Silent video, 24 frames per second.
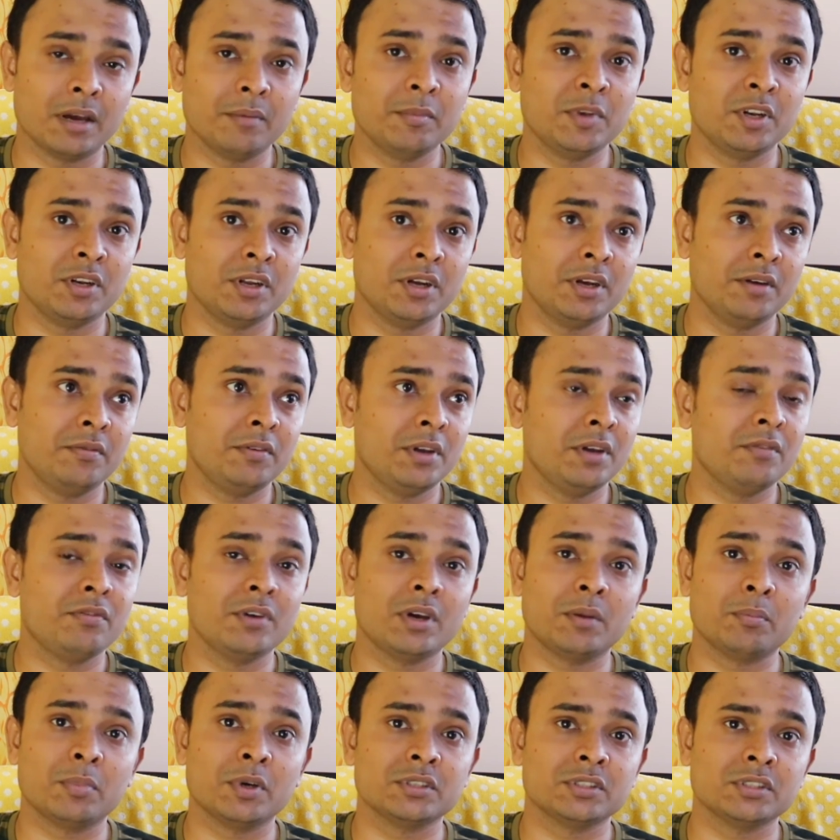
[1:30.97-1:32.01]
I mean if
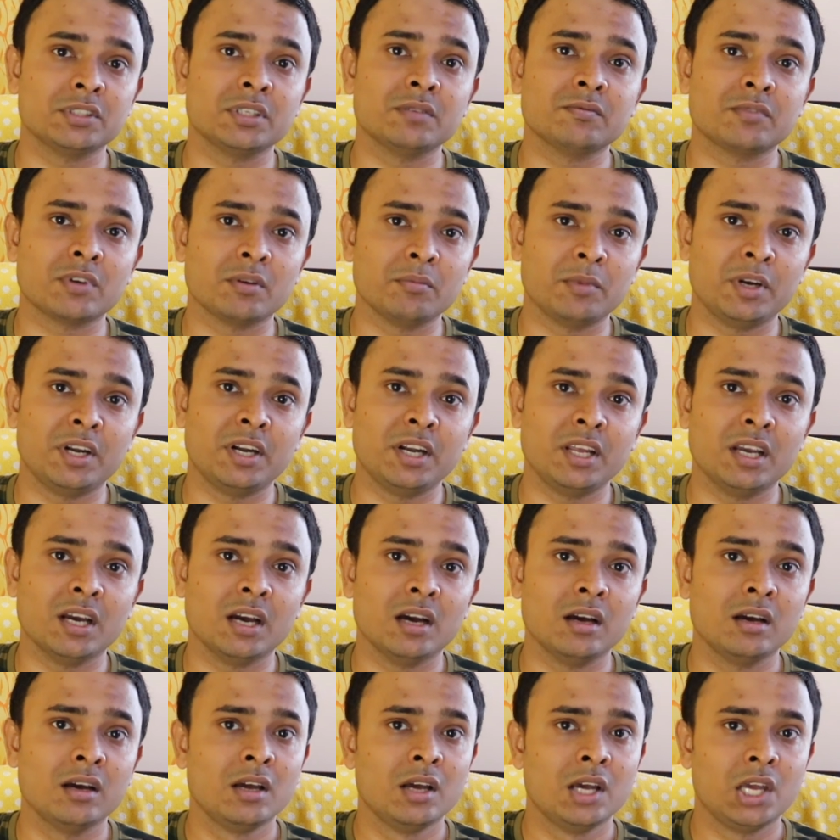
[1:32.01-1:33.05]
you are purchasing from
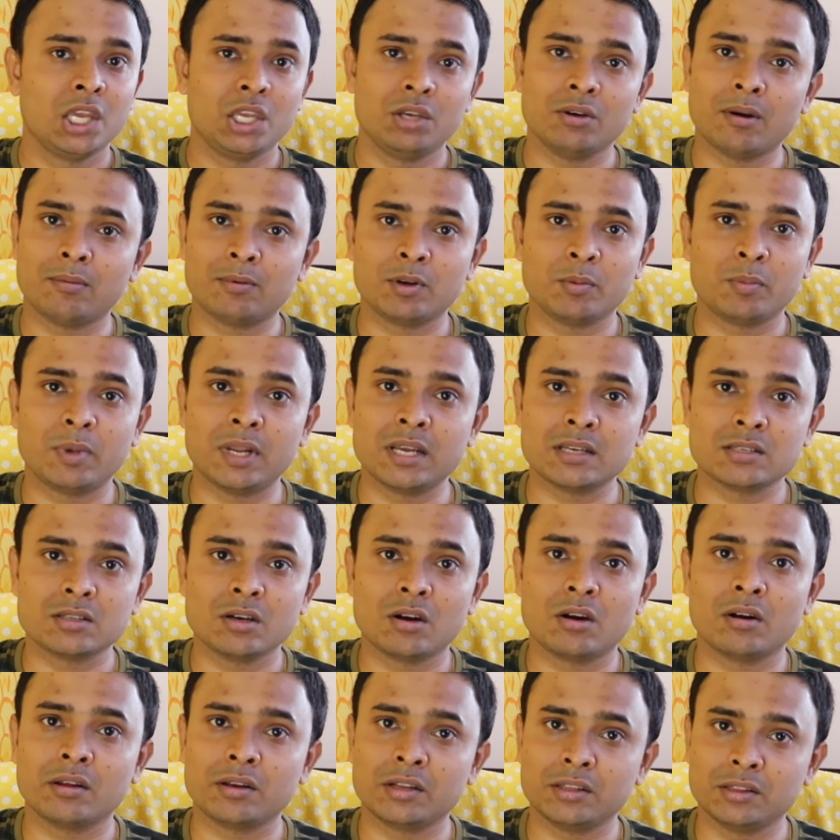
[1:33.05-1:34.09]
India, you have to place
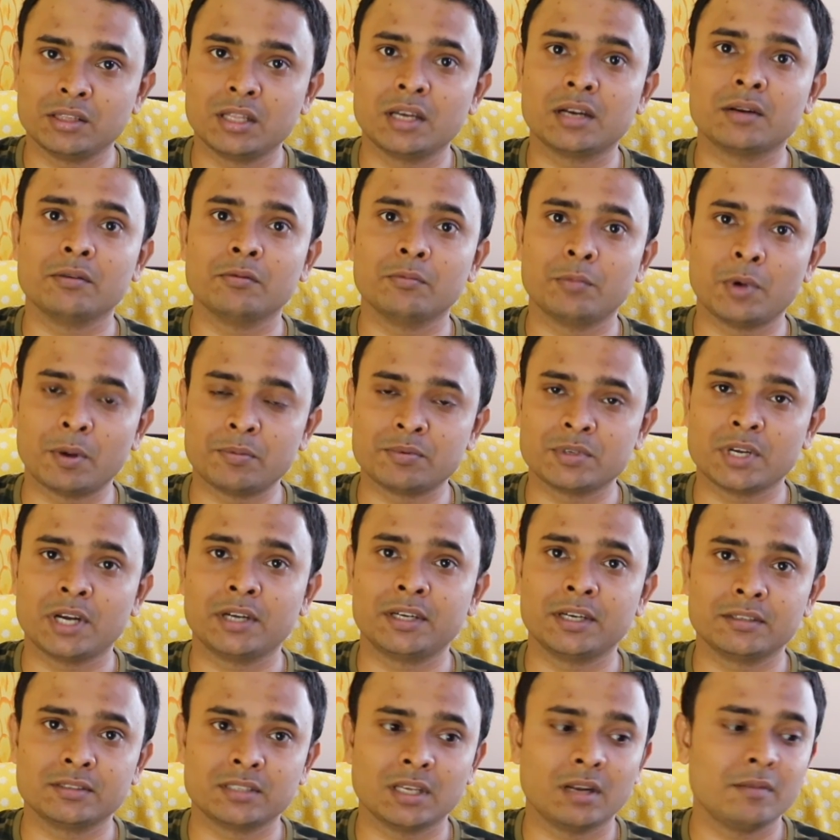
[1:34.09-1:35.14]
the order in the
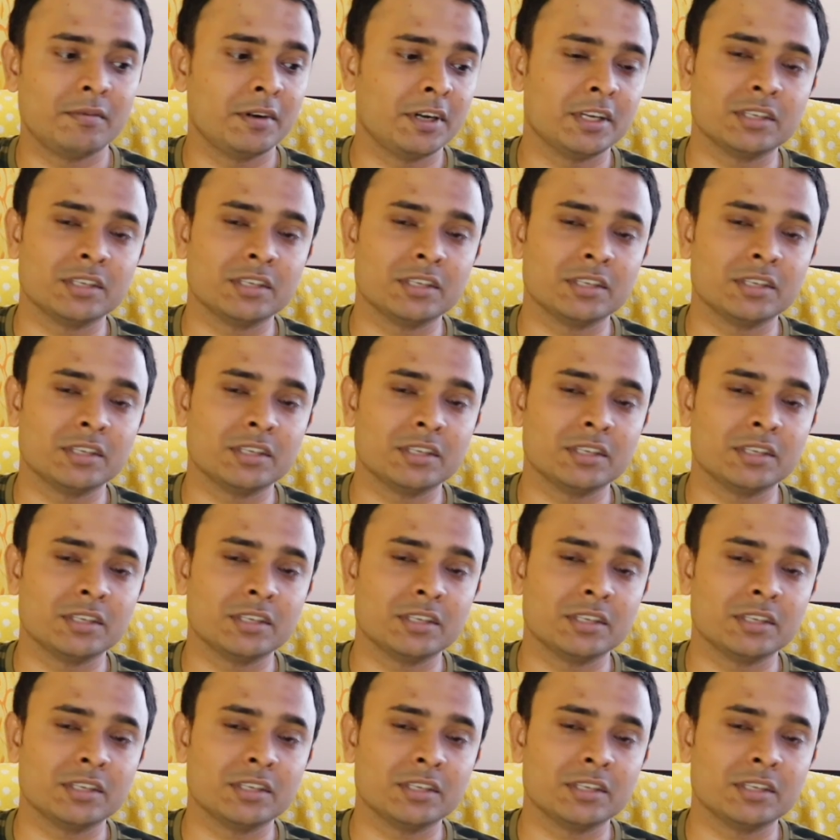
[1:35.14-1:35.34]
website itself.